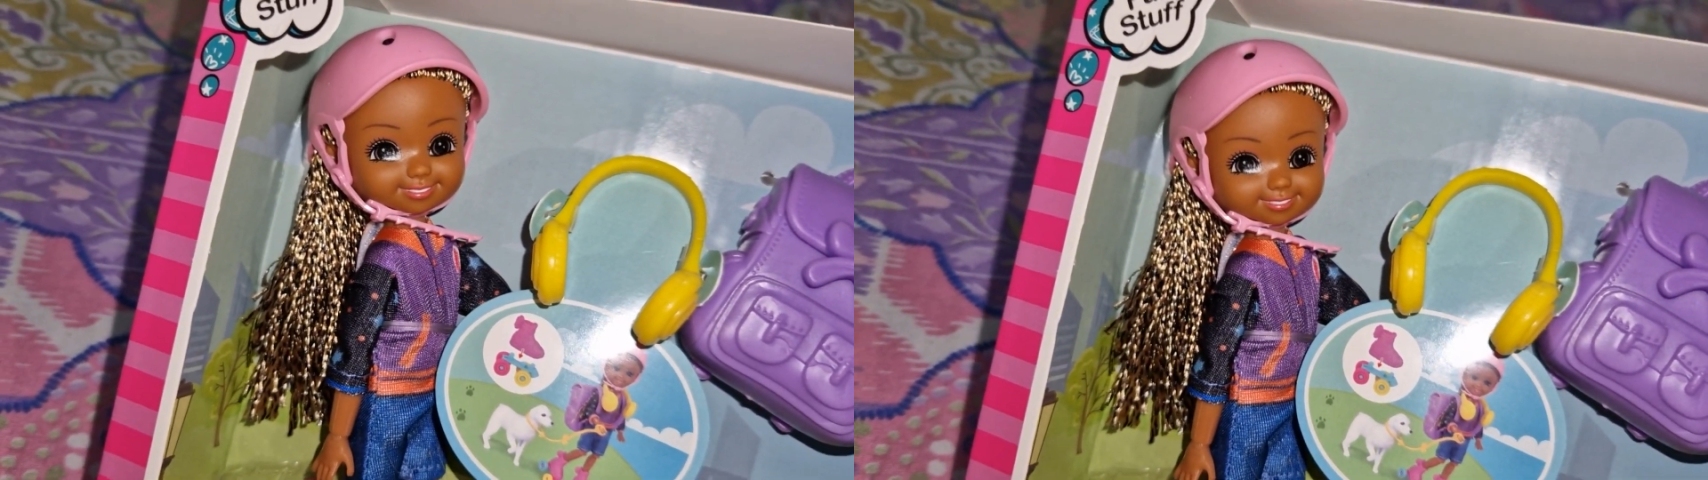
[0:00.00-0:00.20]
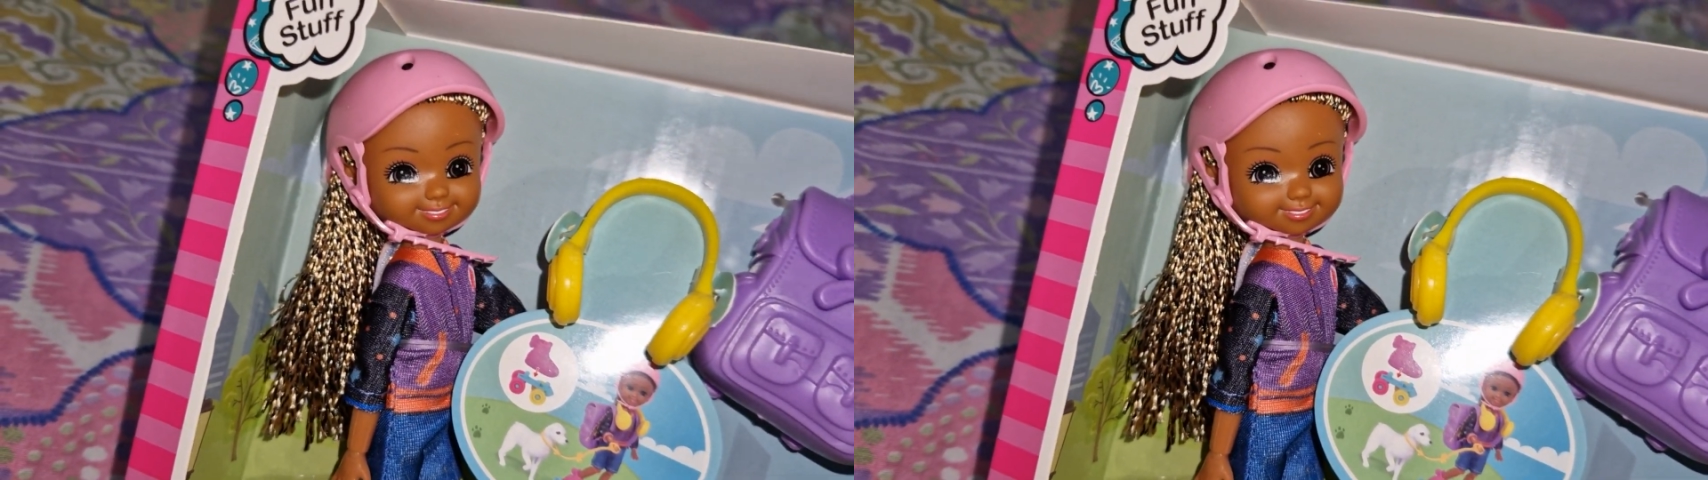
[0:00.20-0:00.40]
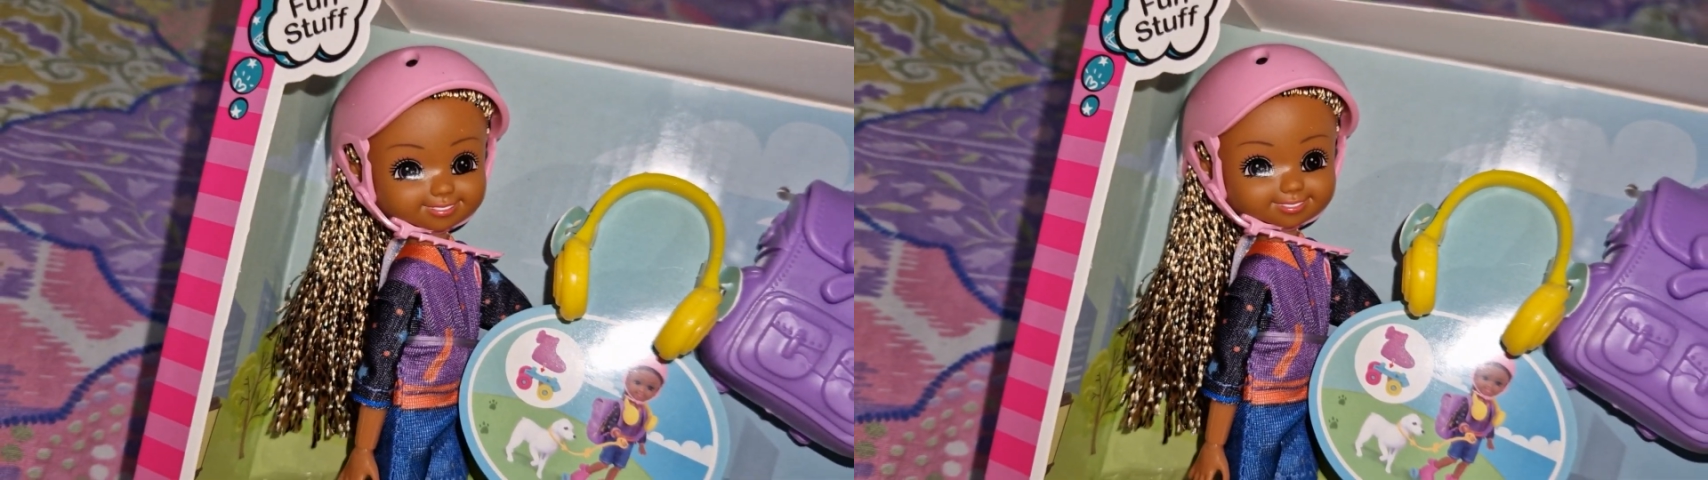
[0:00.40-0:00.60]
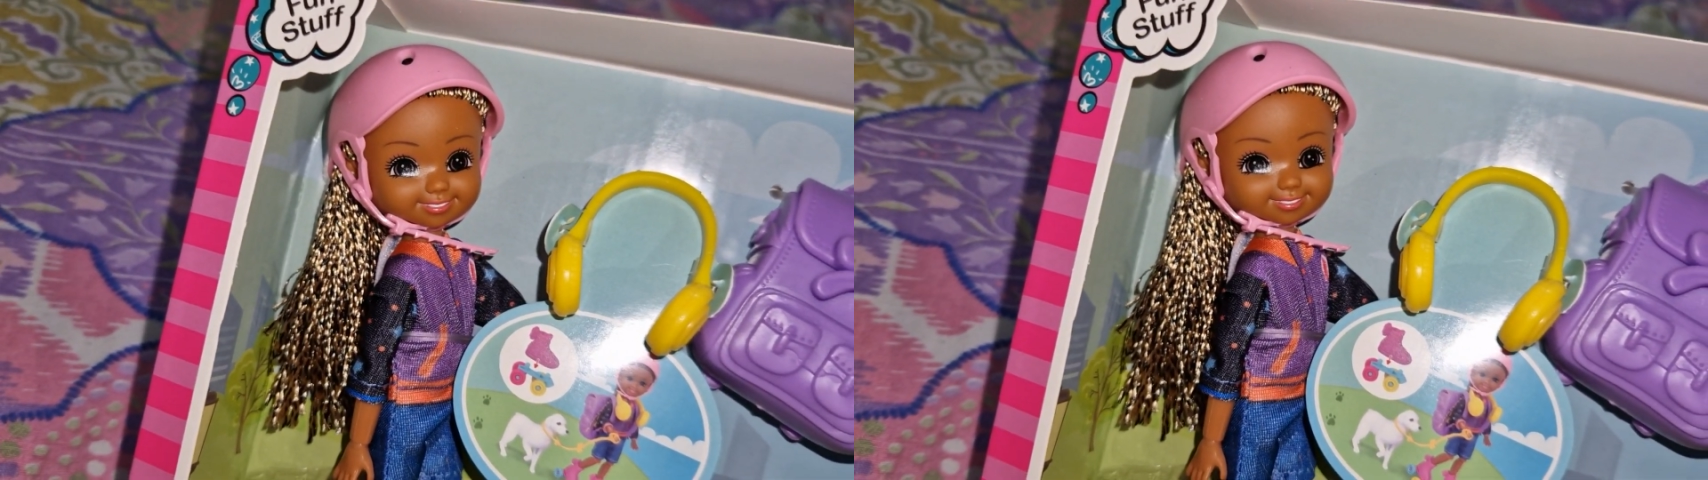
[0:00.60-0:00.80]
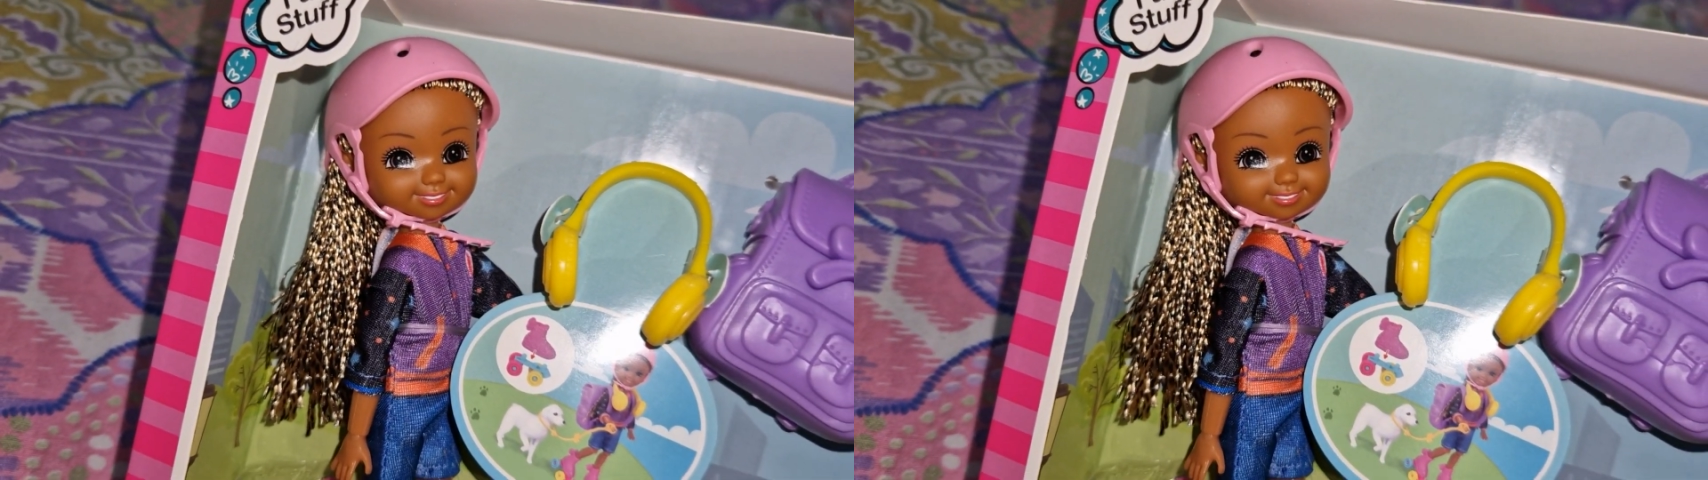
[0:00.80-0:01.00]

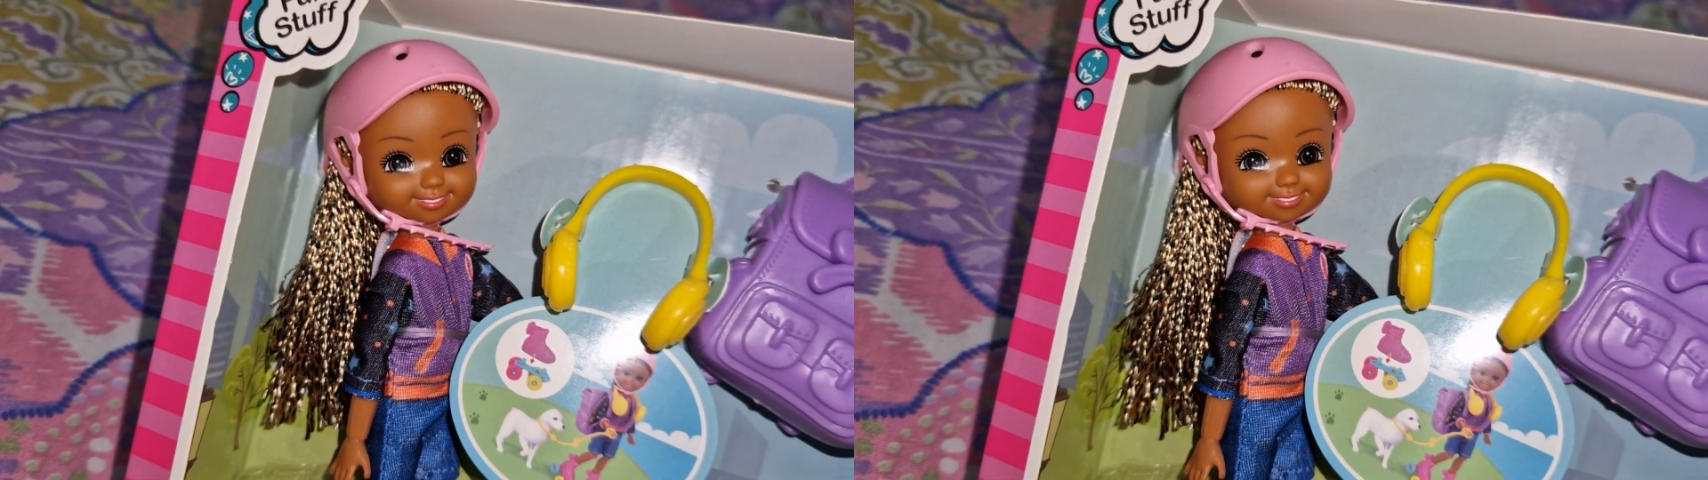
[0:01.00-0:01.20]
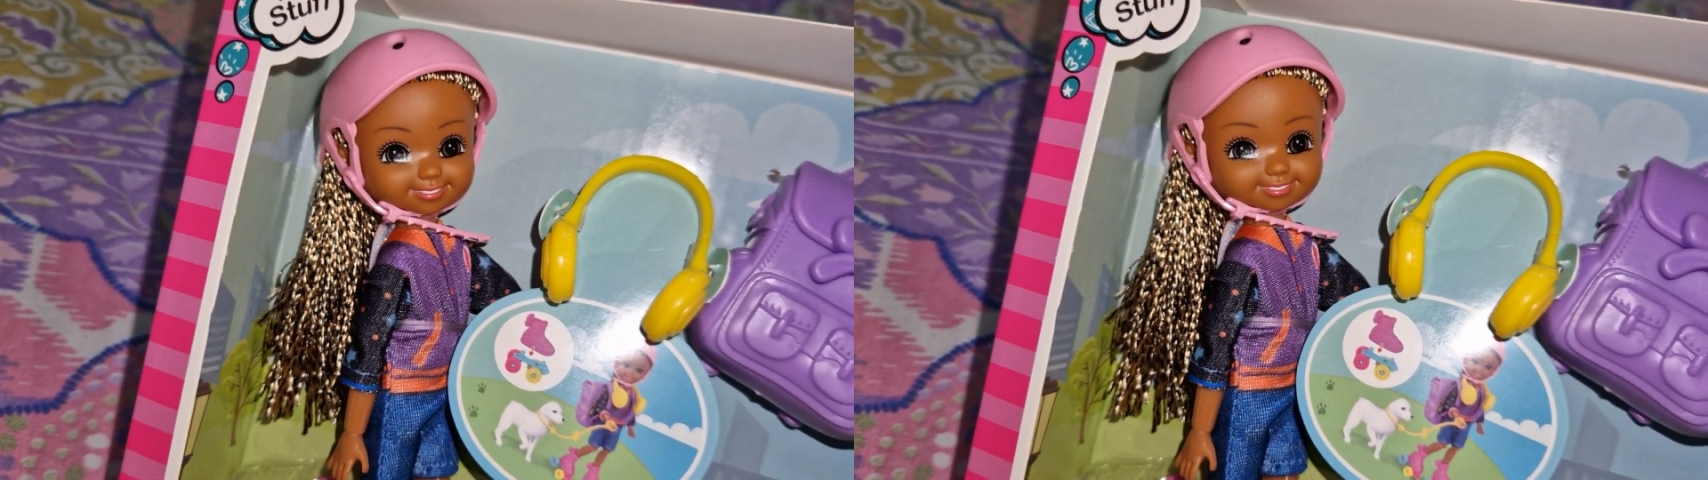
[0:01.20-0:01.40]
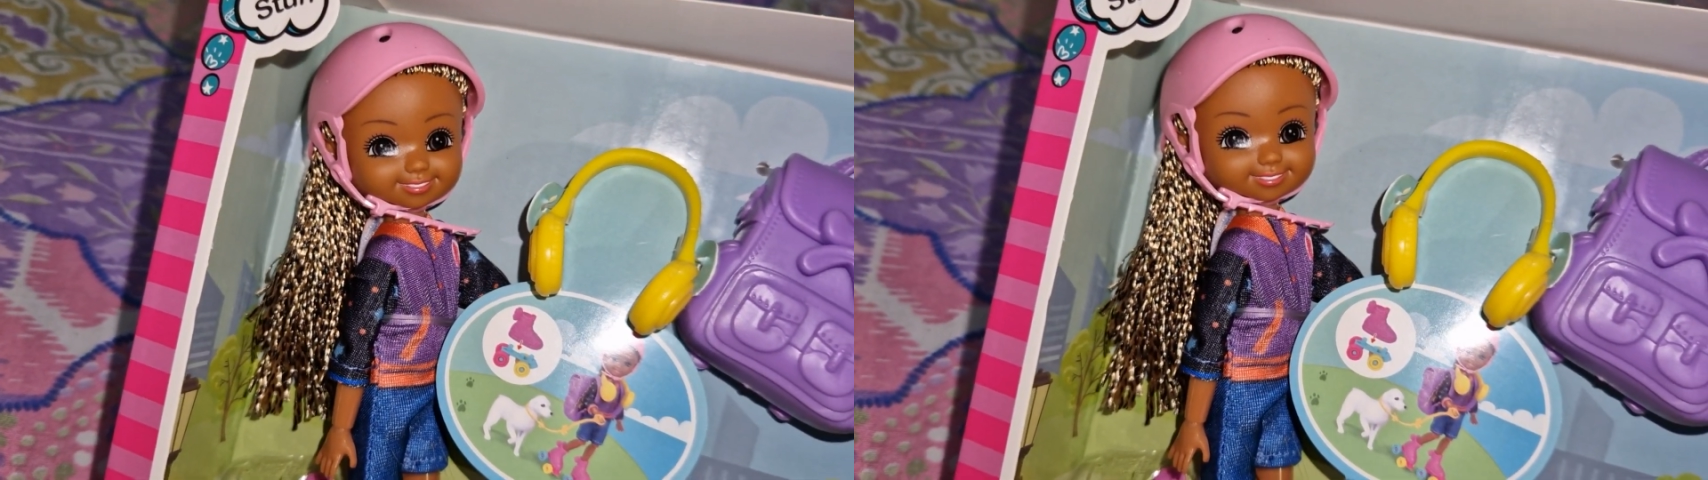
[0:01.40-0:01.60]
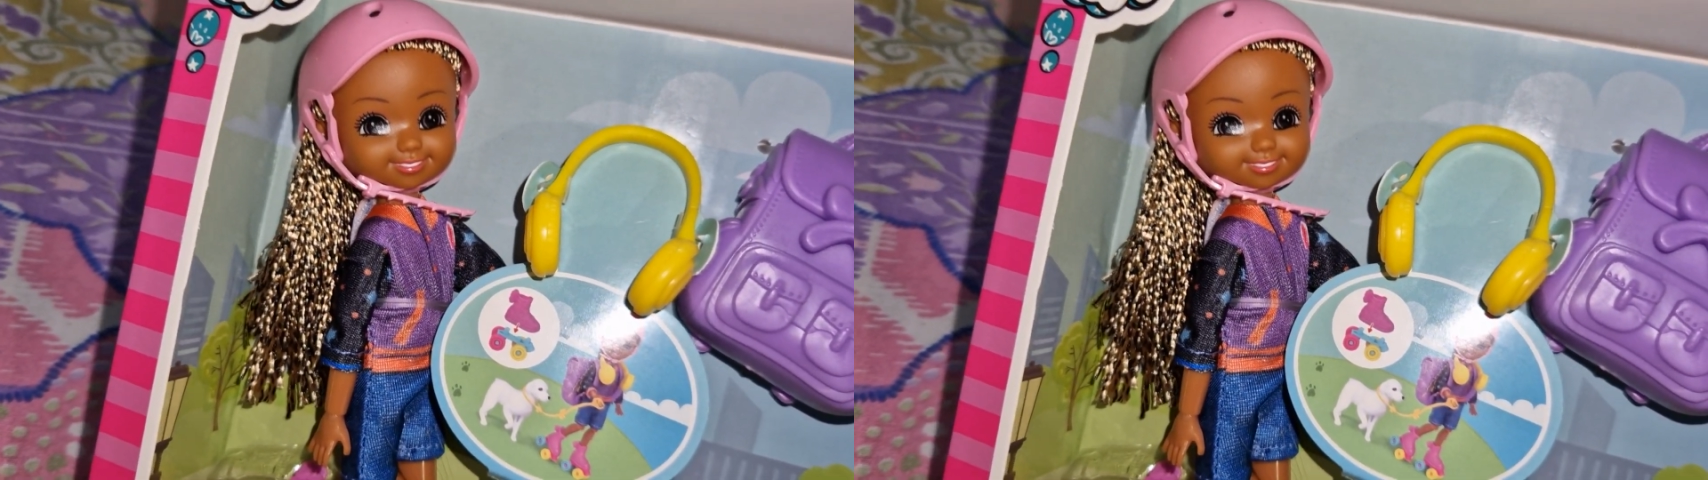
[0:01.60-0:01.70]
eventually I will find